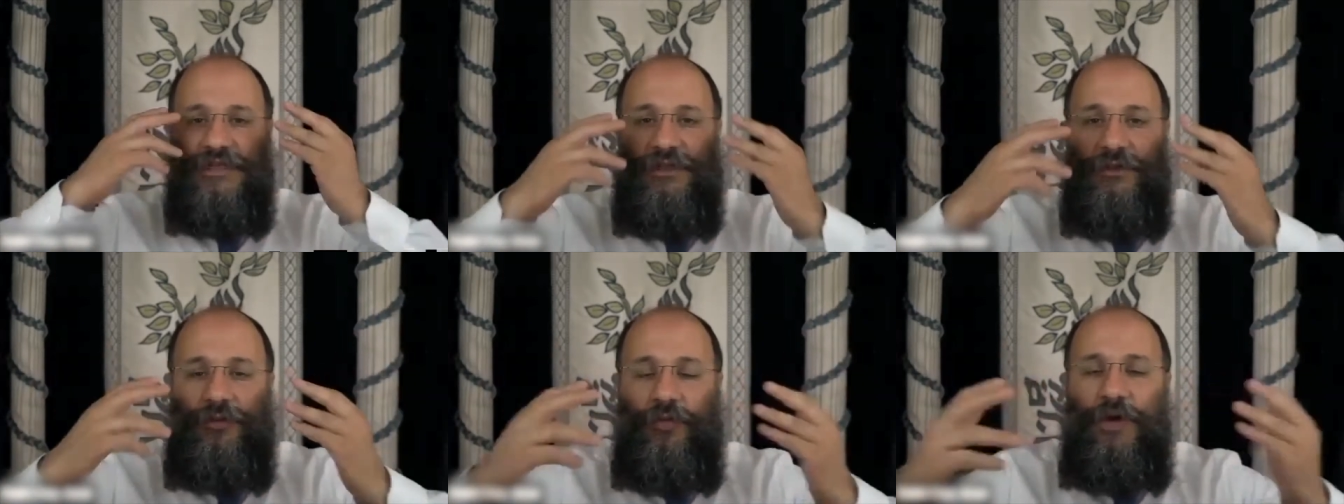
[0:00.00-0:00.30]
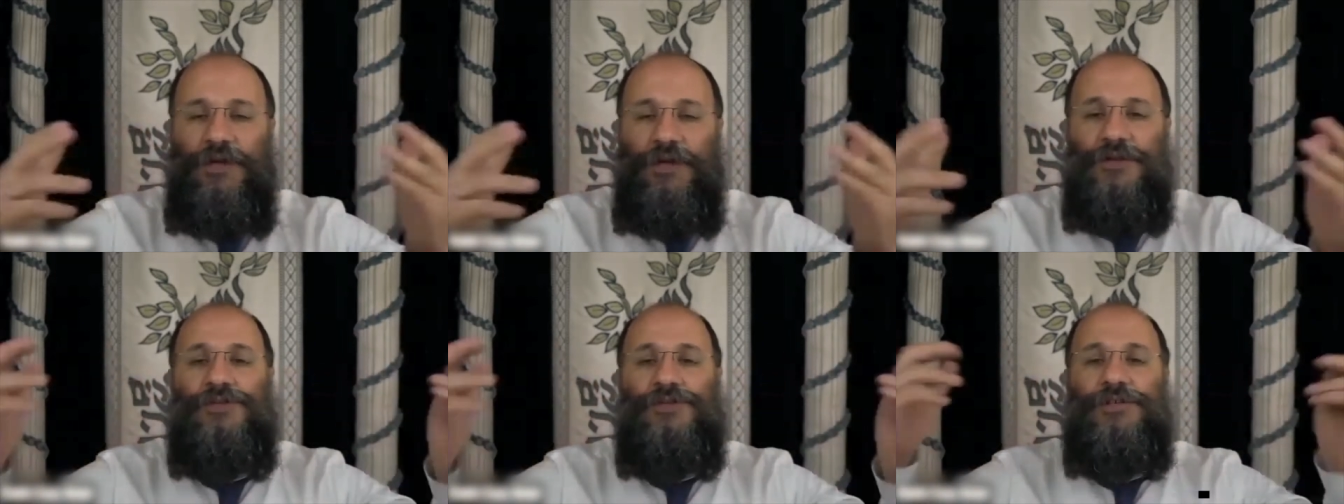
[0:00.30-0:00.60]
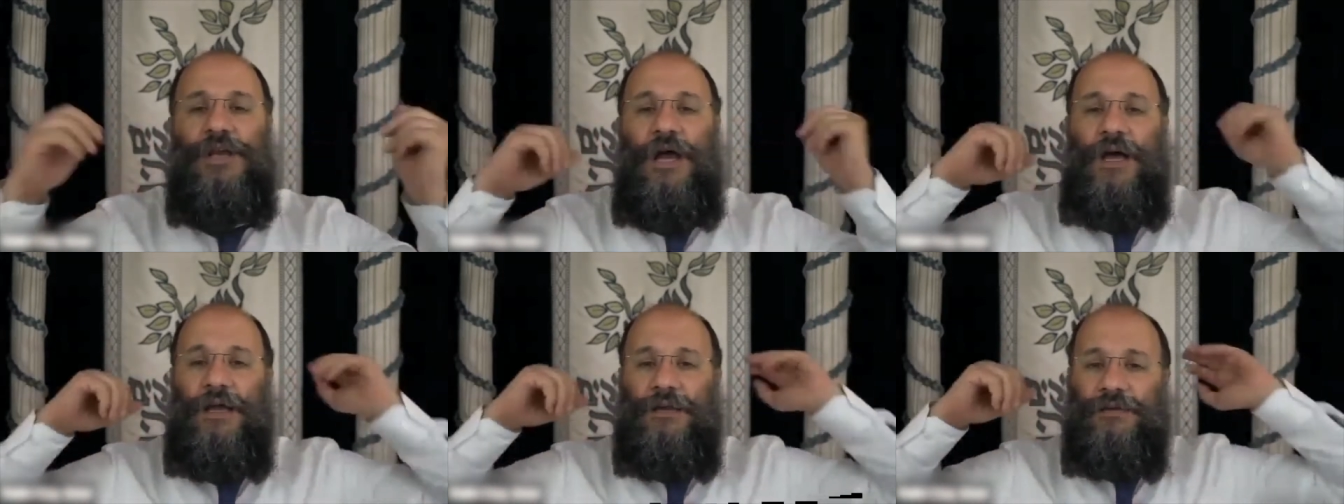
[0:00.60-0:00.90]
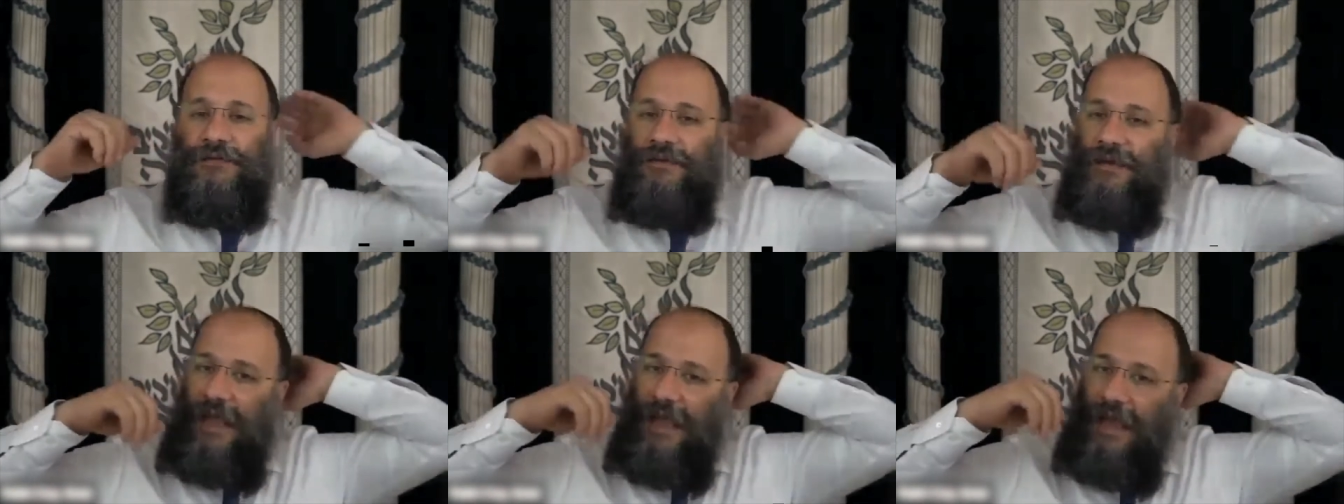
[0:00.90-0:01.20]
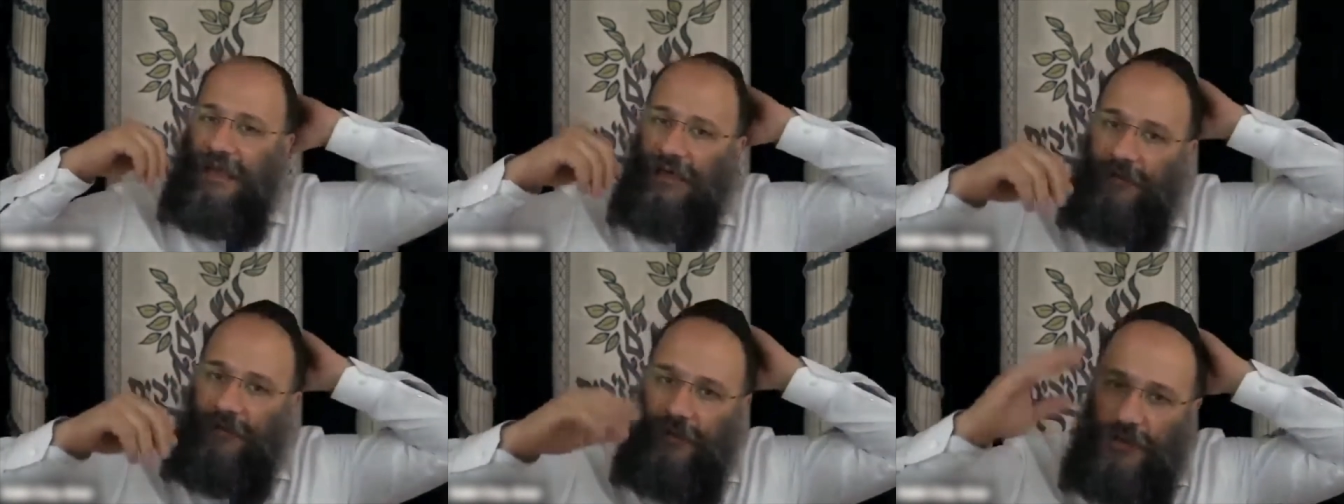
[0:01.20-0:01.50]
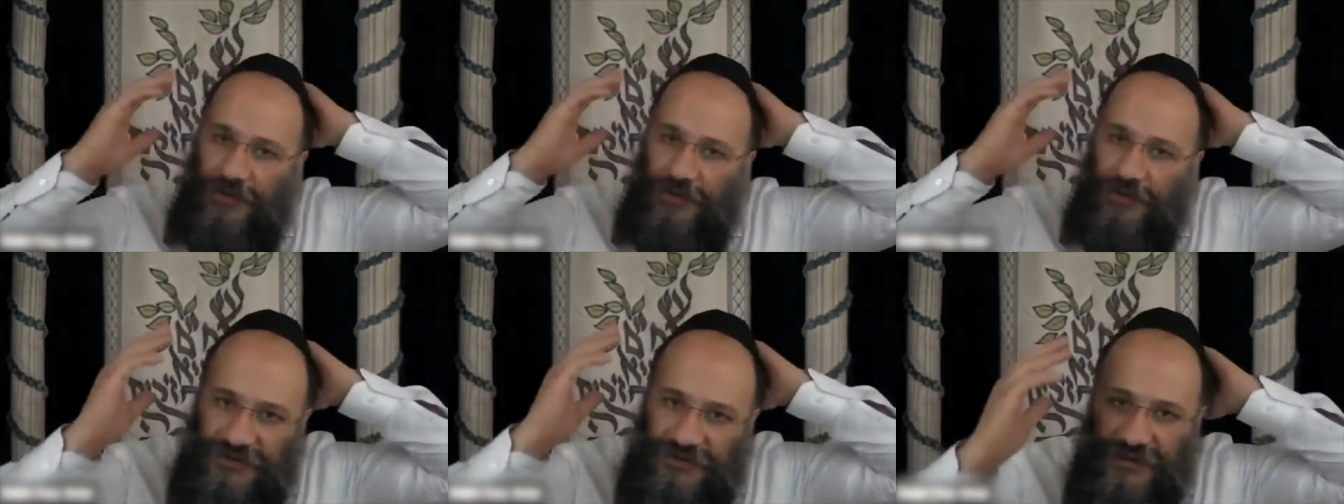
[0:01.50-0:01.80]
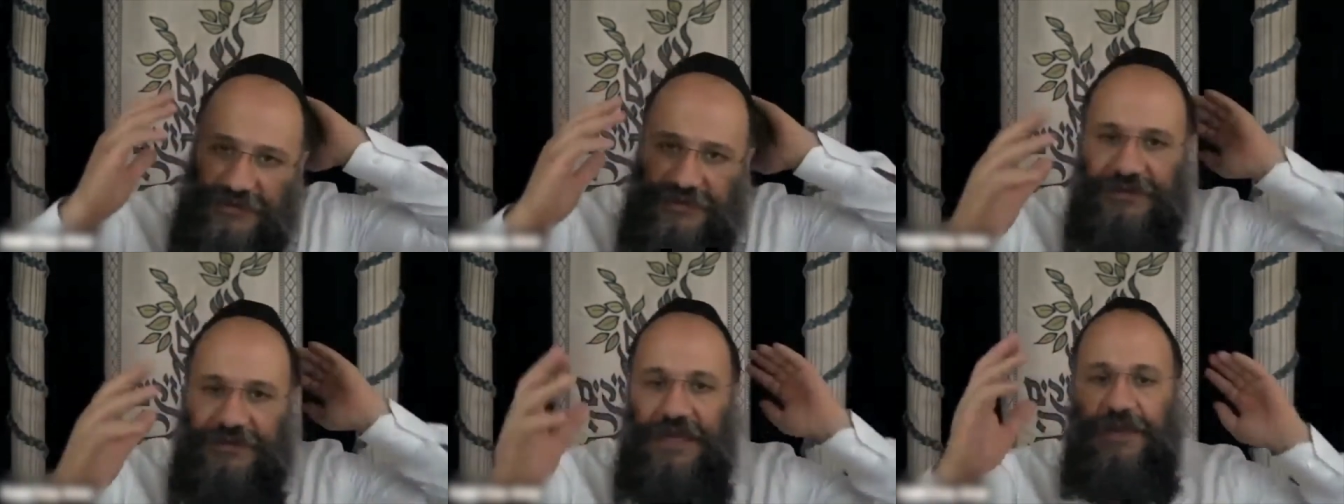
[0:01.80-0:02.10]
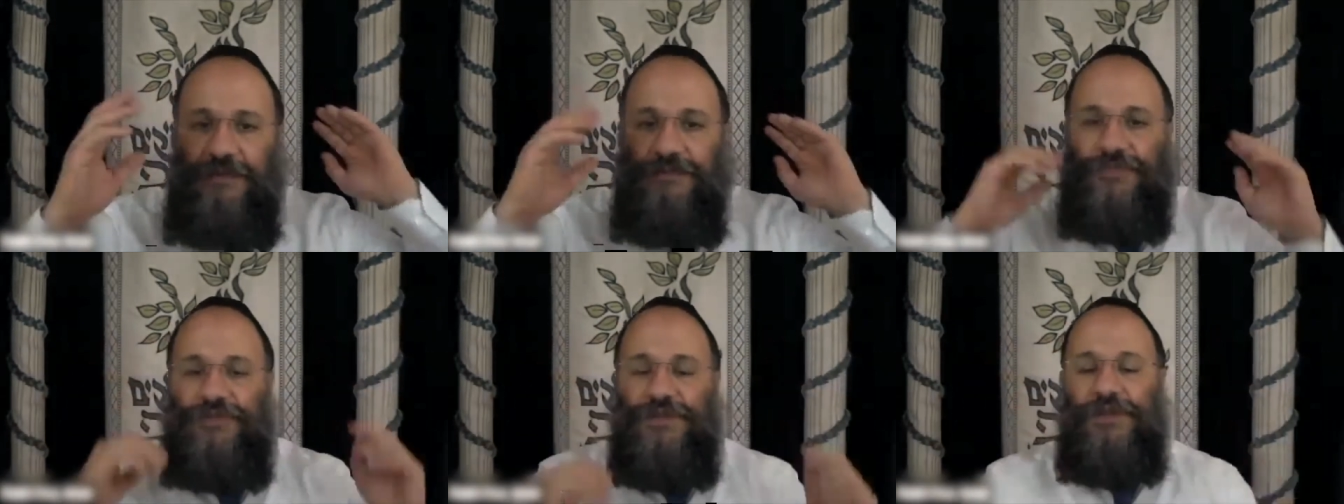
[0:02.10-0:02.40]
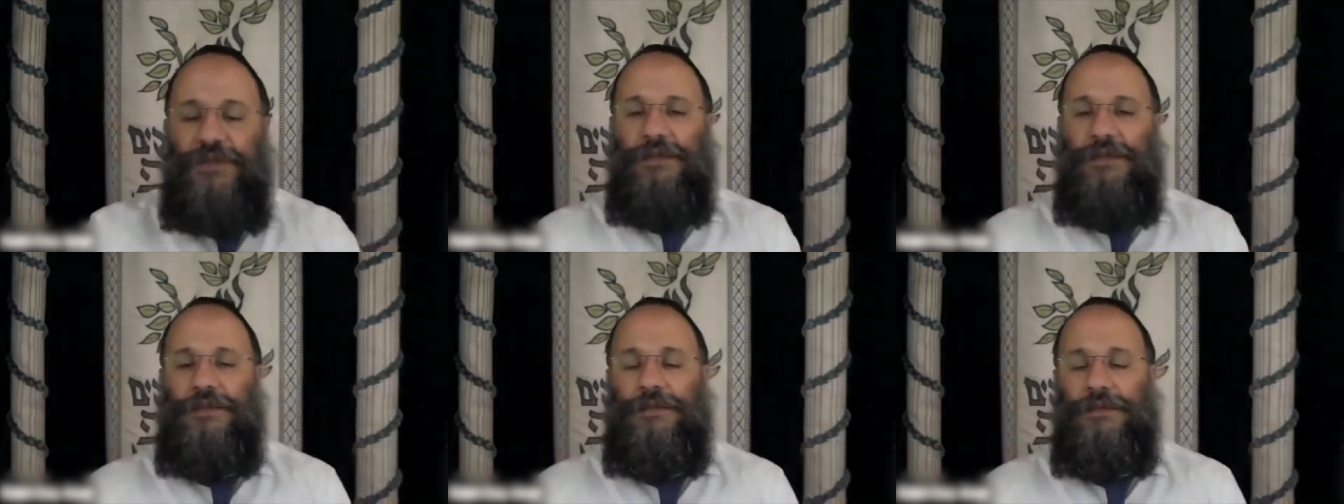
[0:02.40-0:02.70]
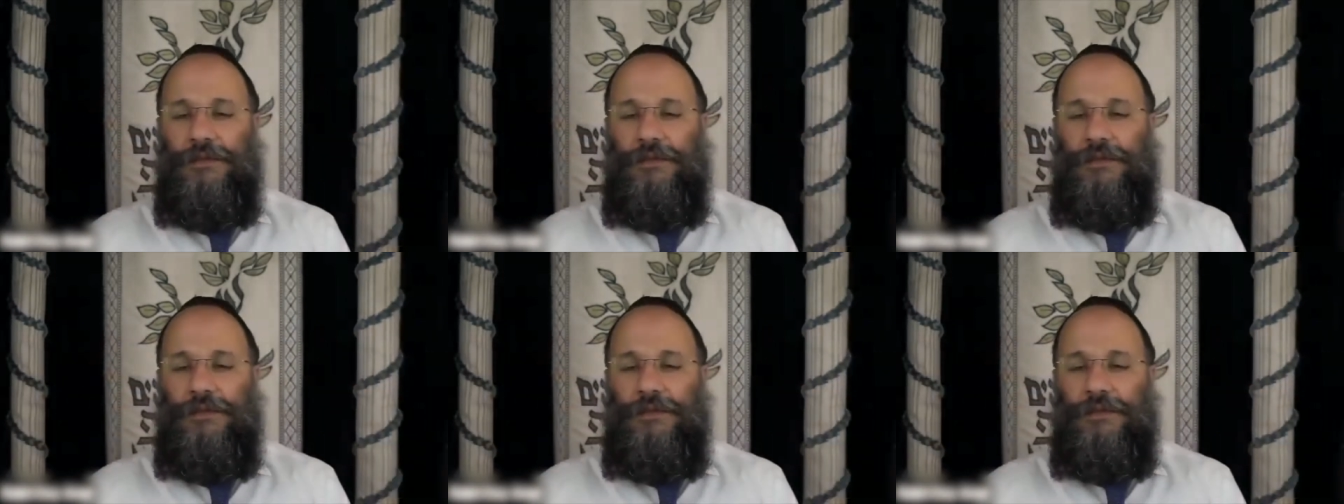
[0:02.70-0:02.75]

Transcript: in one shot. Animals, the same thing.